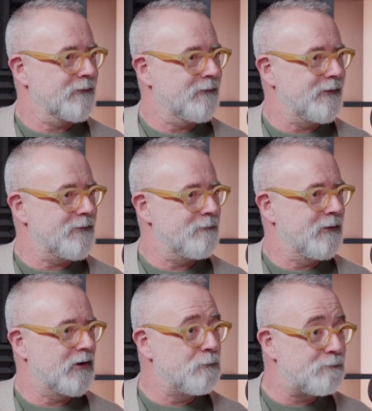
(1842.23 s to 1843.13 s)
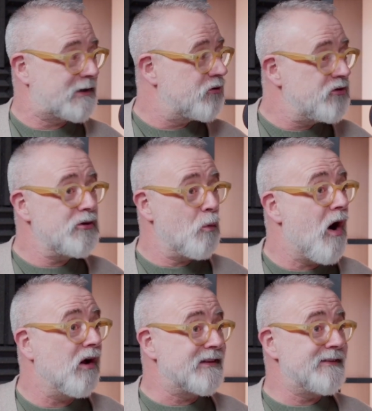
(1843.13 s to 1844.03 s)
Right? Because you
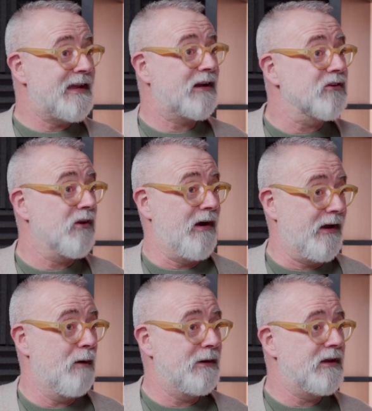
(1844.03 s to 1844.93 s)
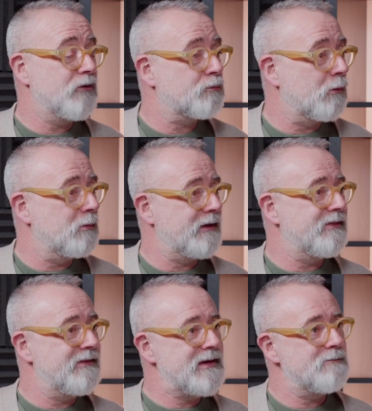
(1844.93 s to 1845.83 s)
are Nick Knight. I mean, he's probably
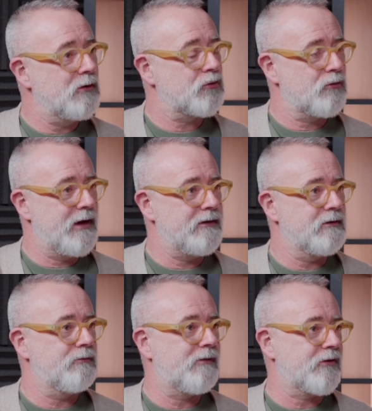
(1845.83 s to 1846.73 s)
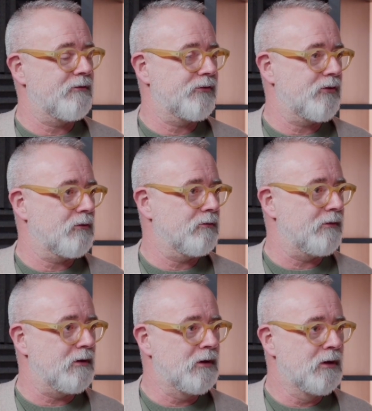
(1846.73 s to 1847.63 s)
the most creative fashion
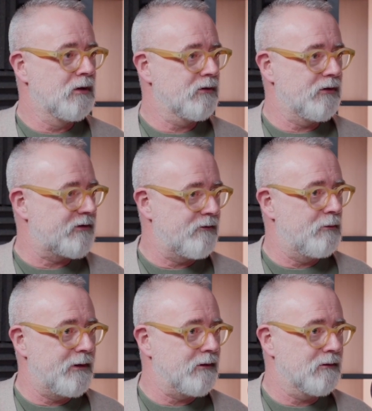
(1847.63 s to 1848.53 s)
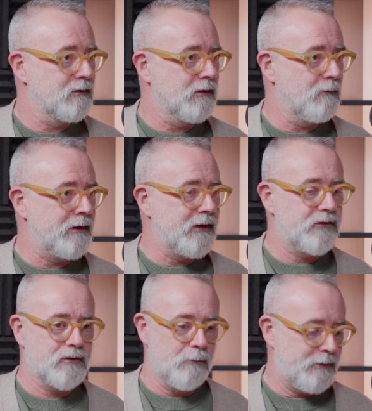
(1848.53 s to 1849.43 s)
photographer there's ever been. I mean, he's
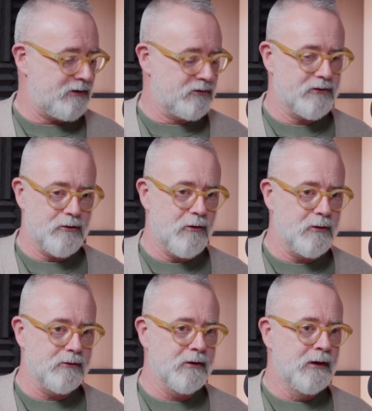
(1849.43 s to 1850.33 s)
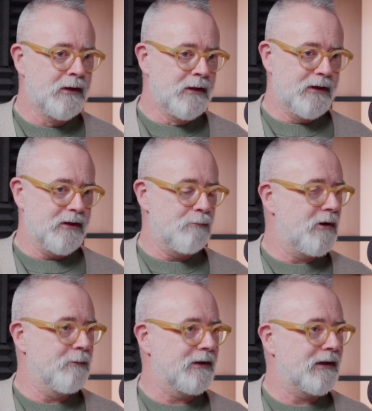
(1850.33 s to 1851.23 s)
got pieces that are owned in the
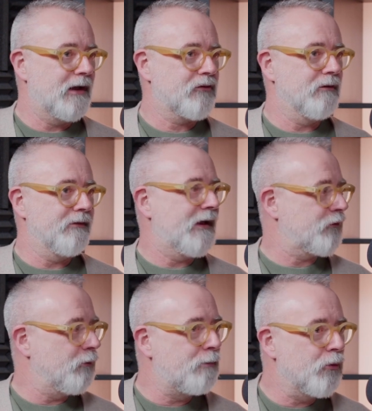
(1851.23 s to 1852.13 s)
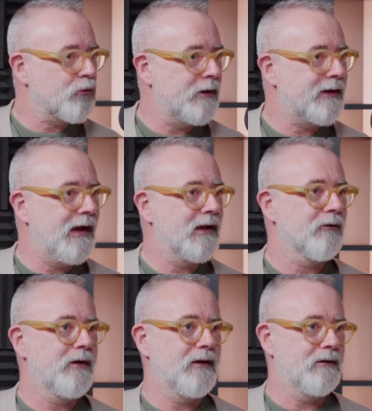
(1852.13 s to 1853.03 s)
permanent collection of the National Portrait
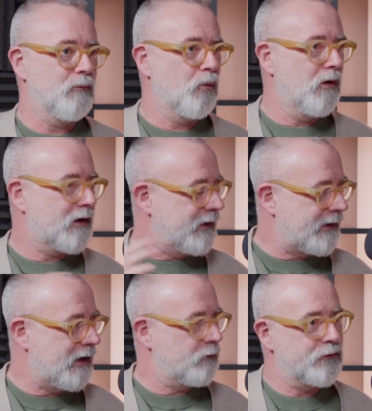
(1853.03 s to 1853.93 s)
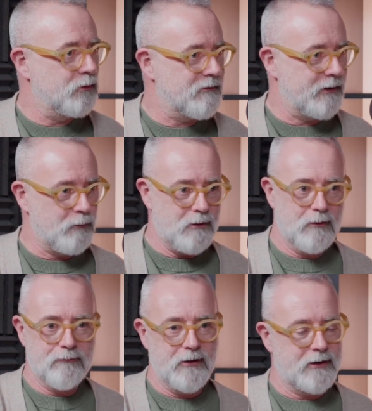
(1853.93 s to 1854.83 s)
Gallery and work in galleries all around the
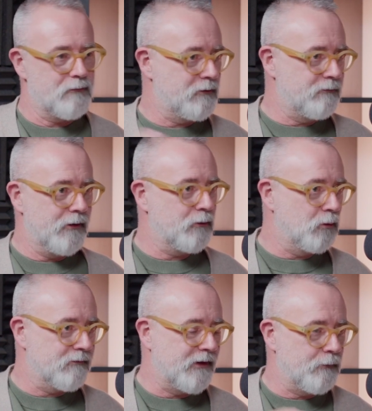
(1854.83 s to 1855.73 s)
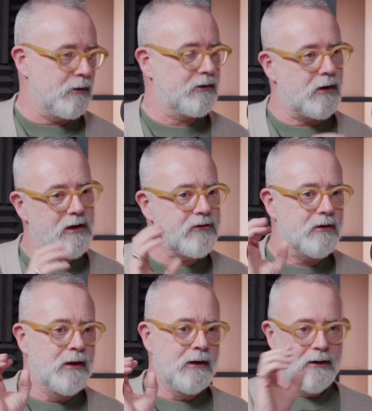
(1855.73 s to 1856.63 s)
world, front cover of Vogue all around the world.
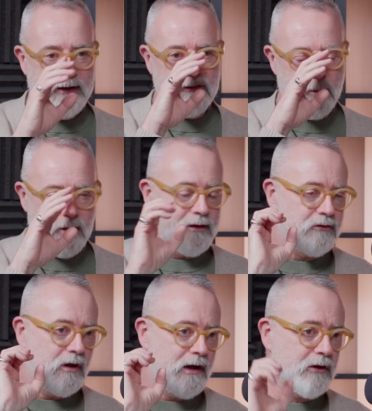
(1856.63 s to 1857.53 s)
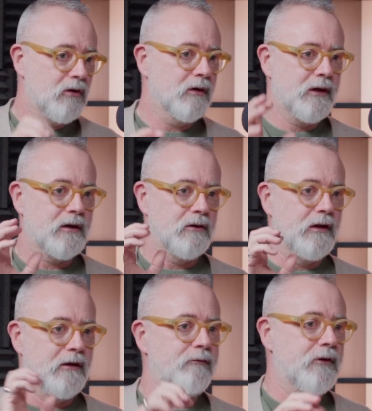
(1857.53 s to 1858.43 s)
His work is iconic.
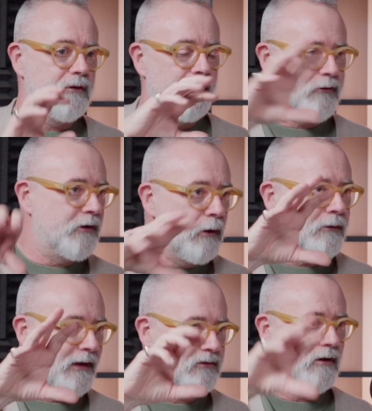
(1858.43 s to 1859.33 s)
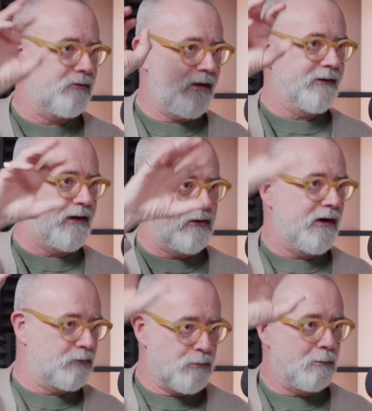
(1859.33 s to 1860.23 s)
And if you know that stuff, then Nick
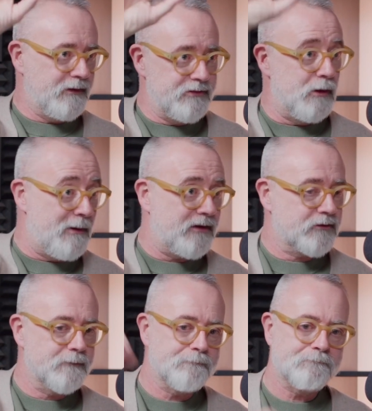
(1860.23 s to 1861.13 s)
Knight is probably the best.